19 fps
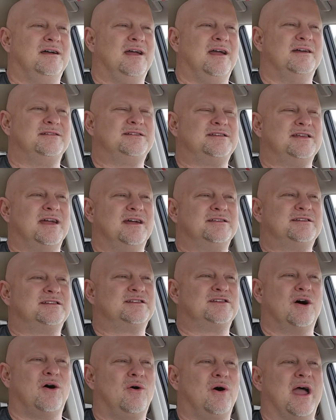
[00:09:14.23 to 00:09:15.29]
It's
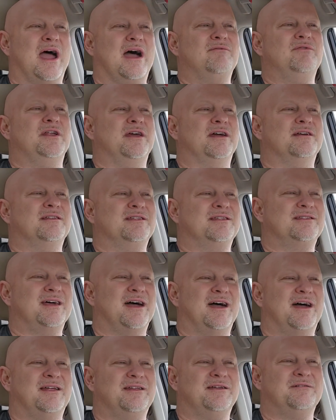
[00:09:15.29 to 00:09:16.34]
so evident
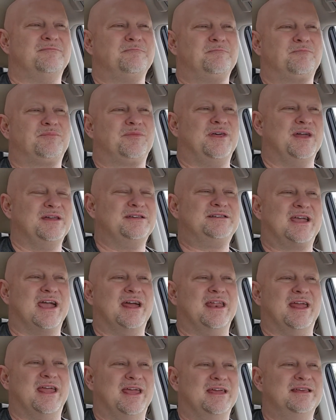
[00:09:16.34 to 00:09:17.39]
that things
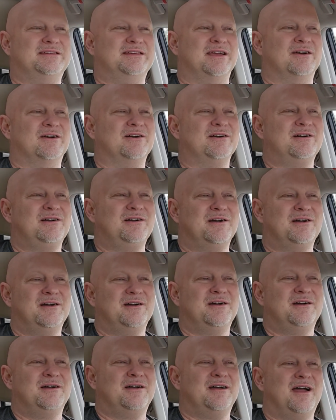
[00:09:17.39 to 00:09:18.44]
get easier
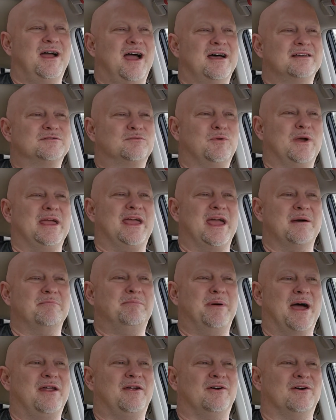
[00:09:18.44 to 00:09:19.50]
as we get
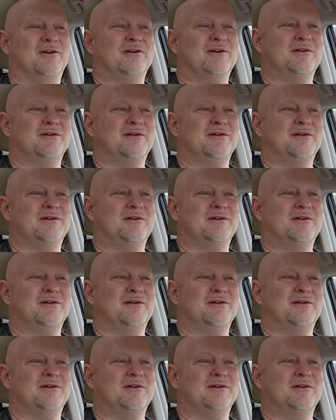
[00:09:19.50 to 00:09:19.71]
better.